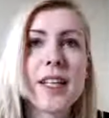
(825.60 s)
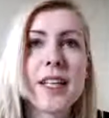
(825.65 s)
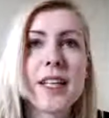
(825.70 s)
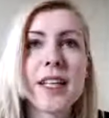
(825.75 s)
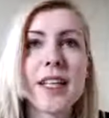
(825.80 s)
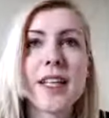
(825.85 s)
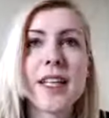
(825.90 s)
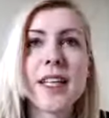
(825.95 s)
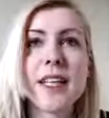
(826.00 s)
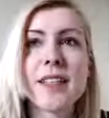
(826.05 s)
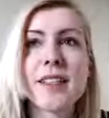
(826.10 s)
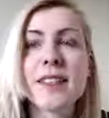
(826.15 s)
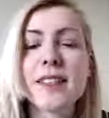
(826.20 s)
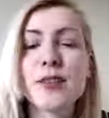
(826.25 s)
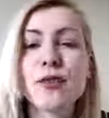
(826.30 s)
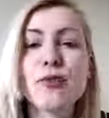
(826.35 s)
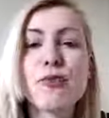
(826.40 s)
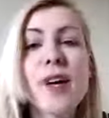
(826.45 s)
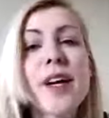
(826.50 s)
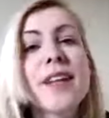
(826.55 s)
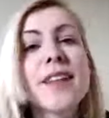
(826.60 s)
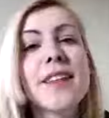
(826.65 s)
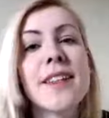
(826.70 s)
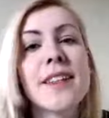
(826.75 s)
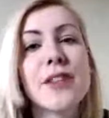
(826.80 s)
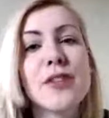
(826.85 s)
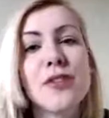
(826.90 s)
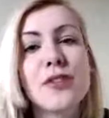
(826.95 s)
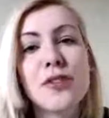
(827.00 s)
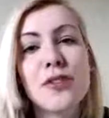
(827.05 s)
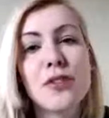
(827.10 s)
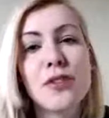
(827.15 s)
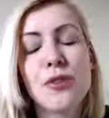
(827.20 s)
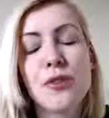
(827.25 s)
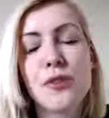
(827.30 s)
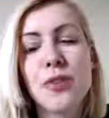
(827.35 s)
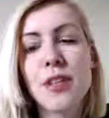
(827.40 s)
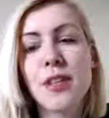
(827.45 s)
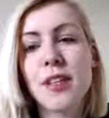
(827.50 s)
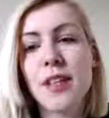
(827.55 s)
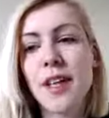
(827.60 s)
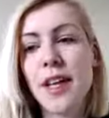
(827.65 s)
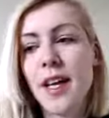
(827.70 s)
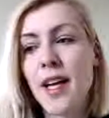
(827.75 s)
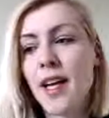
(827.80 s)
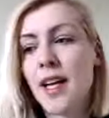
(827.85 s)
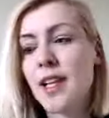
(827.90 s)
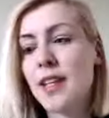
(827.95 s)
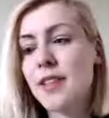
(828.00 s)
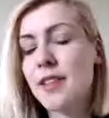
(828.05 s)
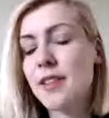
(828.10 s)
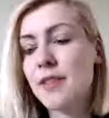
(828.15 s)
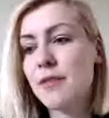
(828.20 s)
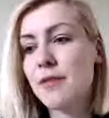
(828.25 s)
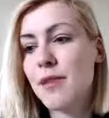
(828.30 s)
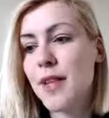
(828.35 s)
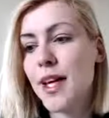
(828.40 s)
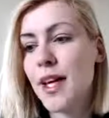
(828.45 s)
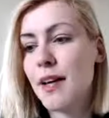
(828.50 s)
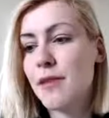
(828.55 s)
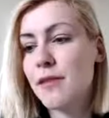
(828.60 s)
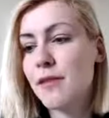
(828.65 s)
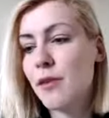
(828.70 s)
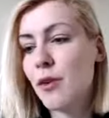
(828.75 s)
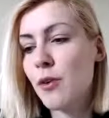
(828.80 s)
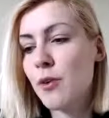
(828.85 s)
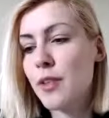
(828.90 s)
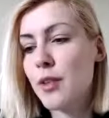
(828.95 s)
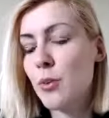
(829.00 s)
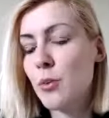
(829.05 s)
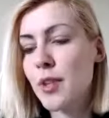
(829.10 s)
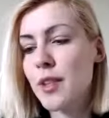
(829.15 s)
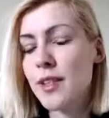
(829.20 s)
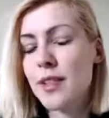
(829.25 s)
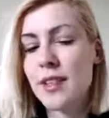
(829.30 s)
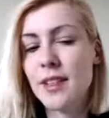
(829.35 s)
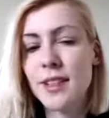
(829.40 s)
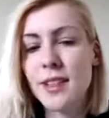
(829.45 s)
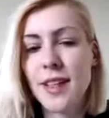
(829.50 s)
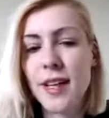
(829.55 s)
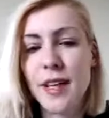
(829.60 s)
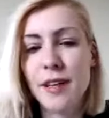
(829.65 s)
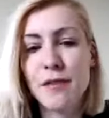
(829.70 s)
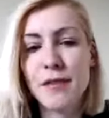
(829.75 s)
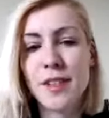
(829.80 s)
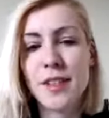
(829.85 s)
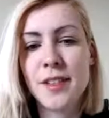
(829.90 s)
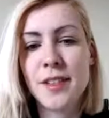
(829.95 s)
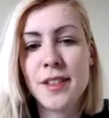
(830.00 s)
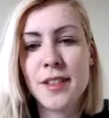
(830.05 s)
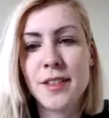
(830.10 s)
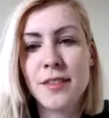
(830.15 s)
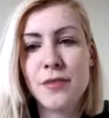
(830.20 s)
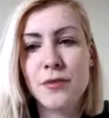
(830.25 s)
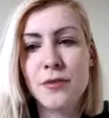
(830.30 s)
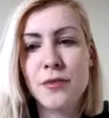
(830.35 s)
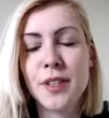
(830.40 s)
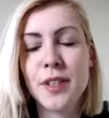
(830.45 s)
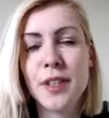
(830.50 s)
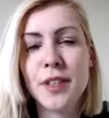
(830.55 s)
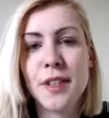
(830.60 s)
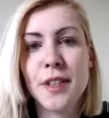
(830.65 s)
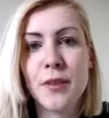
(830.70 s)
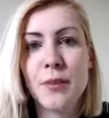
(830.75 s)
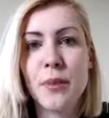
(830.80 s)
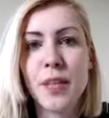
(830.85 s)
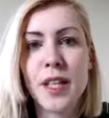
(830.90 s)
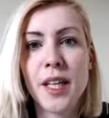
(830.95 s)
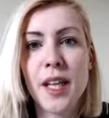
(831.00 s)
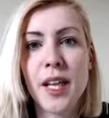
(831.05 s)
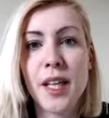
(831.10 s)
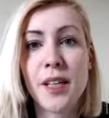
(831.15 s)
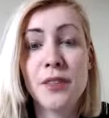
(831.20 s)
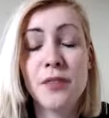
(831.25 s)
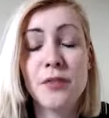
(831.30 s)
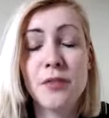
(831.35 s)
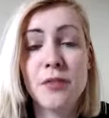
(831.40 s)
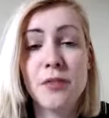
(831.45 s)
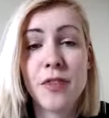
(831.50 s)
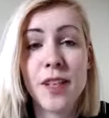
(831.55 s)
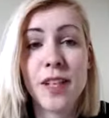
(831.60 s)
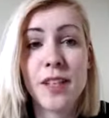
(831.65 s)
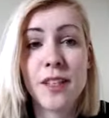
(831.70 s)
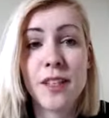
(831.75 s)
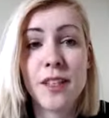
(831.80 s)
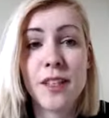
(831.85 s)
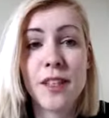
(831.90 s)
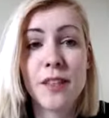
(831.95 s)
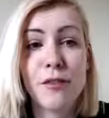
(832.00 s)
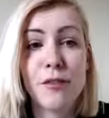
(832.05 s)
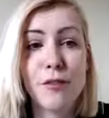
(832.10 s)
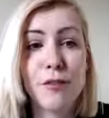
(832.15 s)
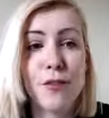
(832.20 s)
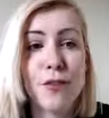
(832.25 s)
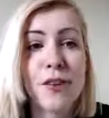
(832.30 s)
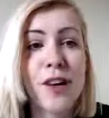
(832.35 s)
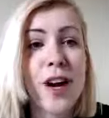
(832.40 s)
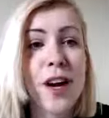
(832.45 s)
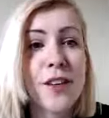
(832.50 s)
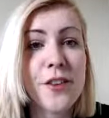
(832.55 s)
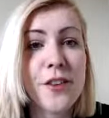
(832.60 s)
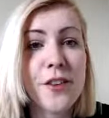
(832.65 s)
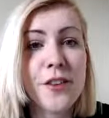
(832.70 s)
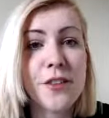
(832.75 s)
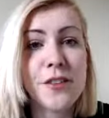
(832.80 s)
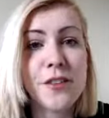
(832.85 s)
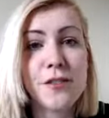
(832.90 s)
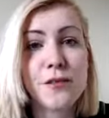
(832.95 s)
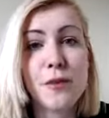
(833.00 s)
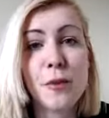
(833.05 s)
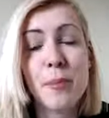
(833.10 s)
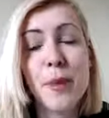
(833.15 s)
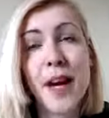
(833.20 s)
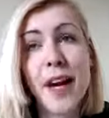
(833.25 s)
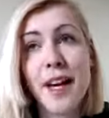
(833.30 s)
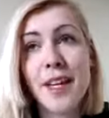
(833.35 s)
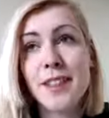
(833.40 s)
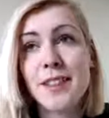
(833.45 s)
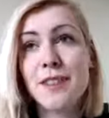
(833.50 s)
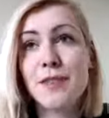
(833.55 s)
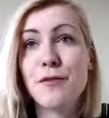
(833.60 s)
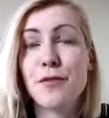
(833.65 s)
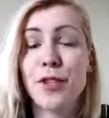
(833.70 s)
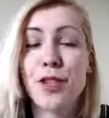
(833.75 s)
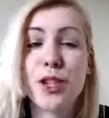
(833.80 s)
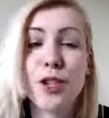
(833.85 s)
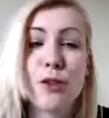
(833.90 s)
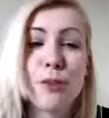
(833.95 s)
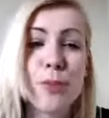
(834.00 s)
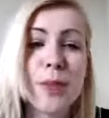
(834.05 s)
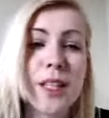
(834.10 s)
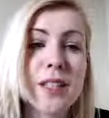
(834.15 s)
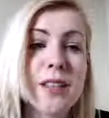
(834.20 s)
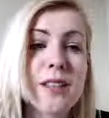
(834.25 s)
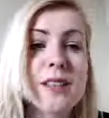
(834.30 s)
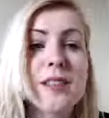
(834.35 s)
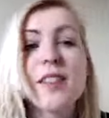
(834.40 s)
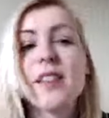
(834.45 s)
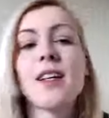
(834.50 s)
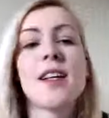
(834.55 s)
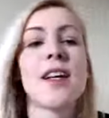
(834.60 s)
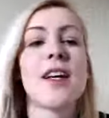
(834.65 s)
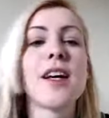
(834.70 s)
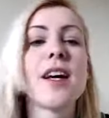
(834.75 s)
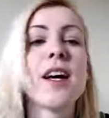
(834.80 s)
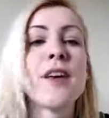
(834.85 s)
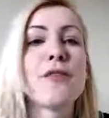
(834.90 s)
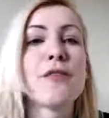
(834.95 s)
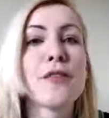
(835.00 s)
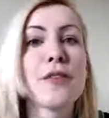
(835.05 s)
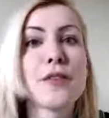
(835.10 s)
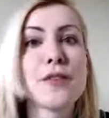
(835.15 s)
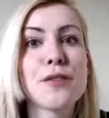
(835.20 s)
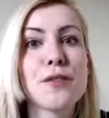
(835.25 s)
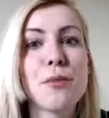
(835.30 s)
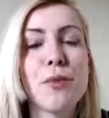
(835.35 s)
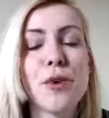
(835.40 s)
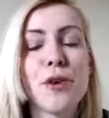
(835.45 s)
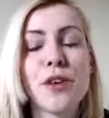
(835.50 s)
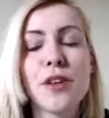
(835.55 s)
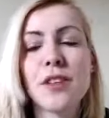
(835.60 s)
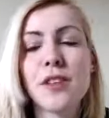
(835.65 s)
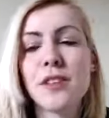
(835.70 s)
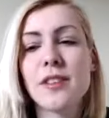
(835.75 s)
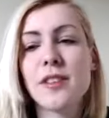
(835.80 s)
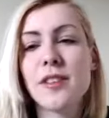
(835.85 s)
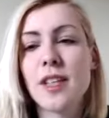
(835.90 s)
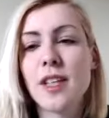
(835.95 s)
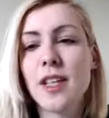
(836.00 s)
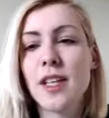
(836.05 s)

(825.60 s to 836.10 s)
It's the right thing to do. And if we have only one thing in life, it's really that we can do the right thing for others, for pets, for humans, for this world.